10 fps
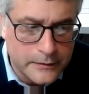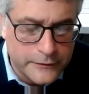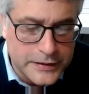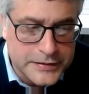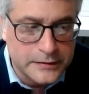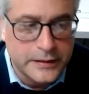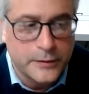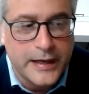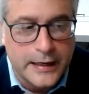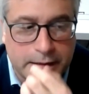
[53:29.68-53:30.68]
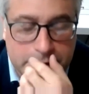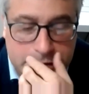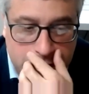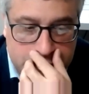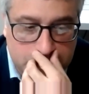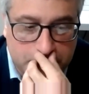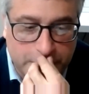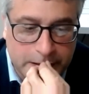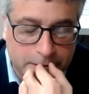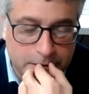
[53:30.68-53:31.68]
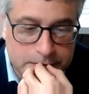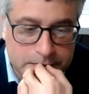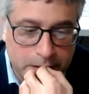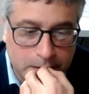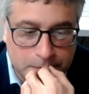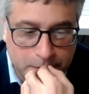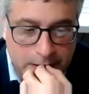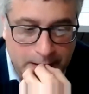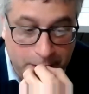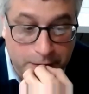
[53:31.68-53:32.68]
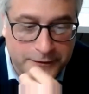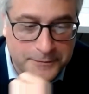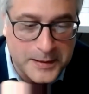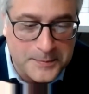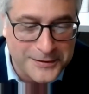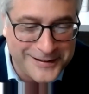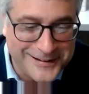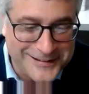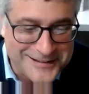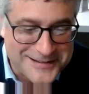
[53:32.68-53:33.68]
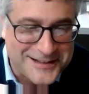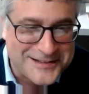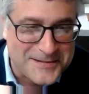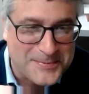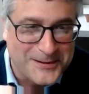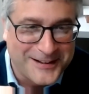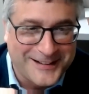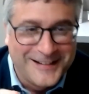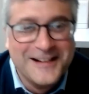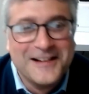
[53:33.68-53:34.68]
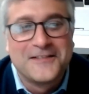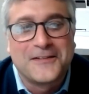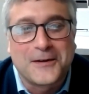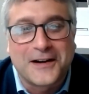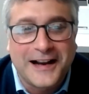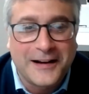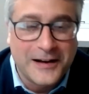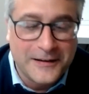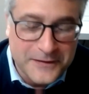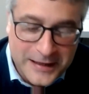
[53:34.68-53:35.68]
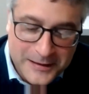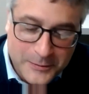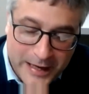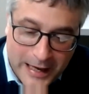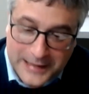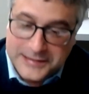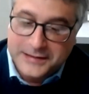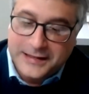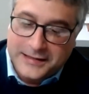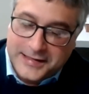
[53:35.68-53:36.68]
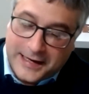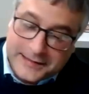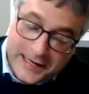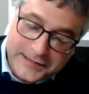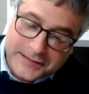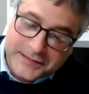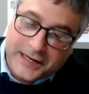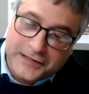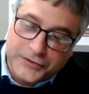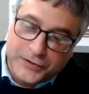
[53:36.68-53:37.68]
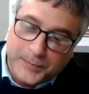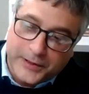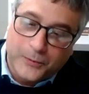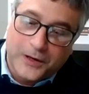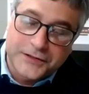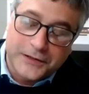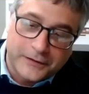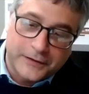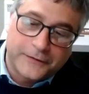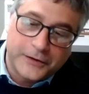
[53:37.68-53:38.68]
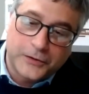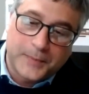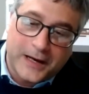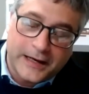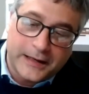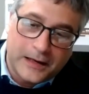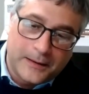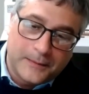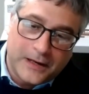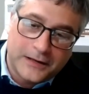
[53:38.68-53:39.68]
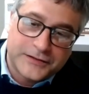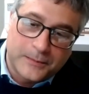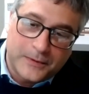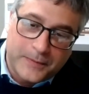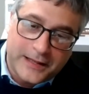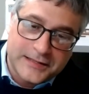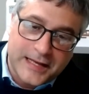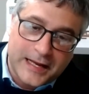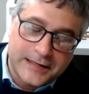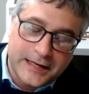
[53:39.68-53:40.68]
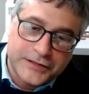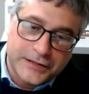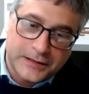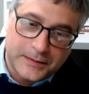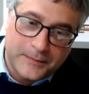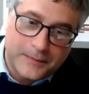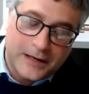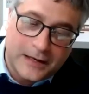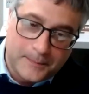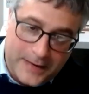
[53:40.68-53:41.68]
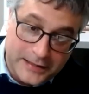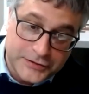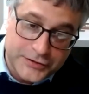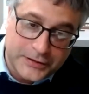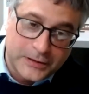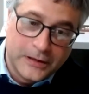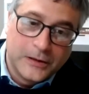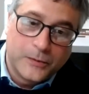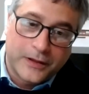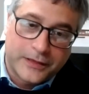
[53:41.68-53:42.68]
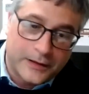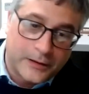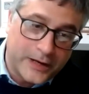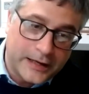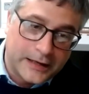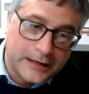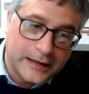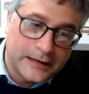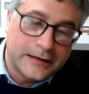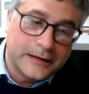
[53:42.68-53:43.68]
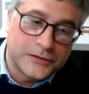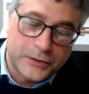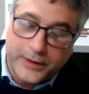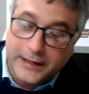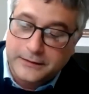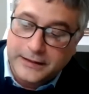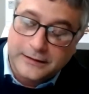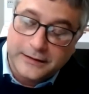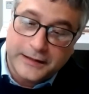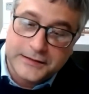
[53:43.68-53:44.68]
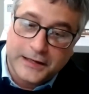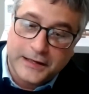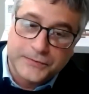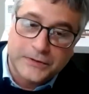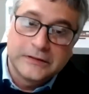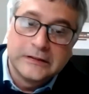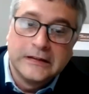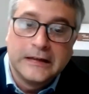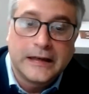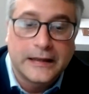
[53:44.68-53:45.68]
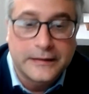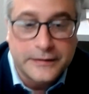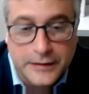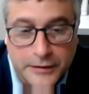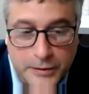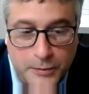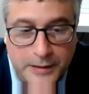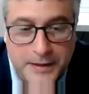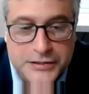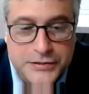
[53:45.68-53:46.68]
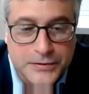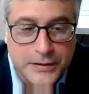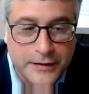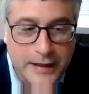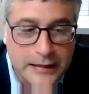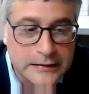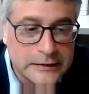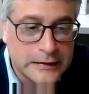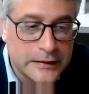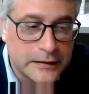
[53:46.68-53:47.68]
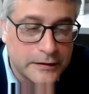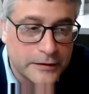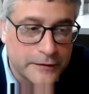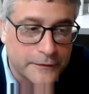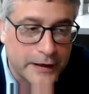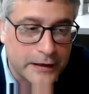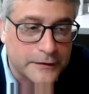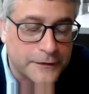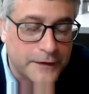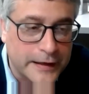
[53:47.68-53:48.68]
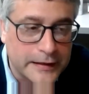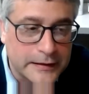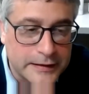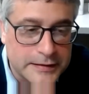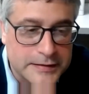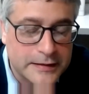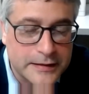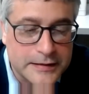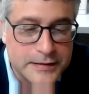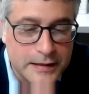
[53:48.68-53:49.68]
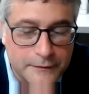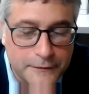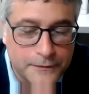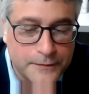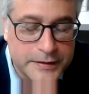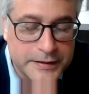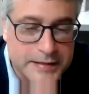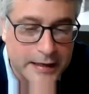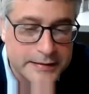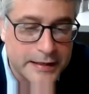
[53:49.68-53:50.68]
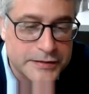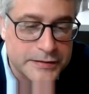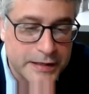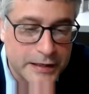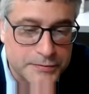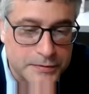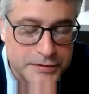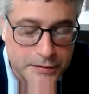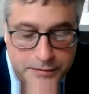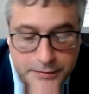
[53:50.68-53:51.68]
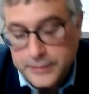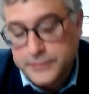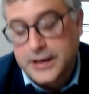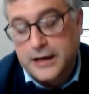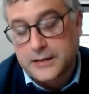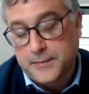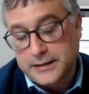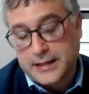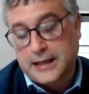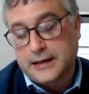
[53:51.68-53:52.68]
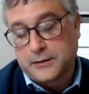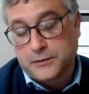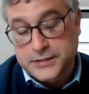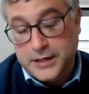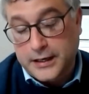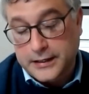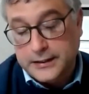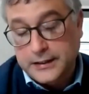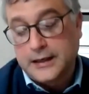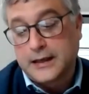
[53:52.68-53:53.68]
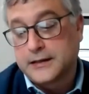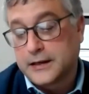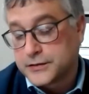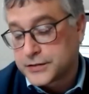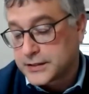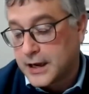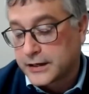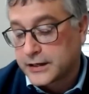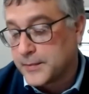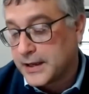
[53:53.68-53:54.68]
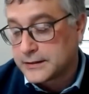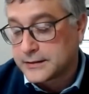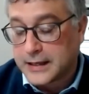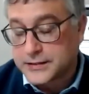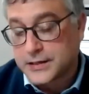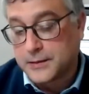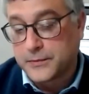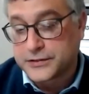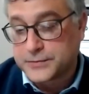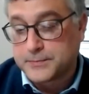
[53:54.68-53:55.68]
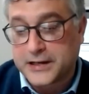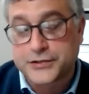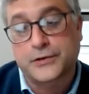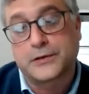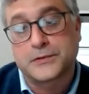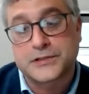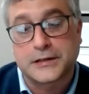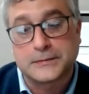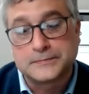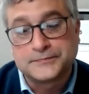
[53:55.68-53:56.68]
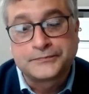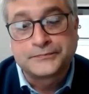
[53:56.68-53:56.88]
recently we had a discussion point, I've heard of people getting a discussion point for, we had the sanitation schedule, but it wasn't reviewed by the sanitation manager within a week. And it was a weekly cleaning schedule. And, you want to make sure that, you're verifying these sanitation schedules. So you document that it was done, and then you should document that someone made sure it was done.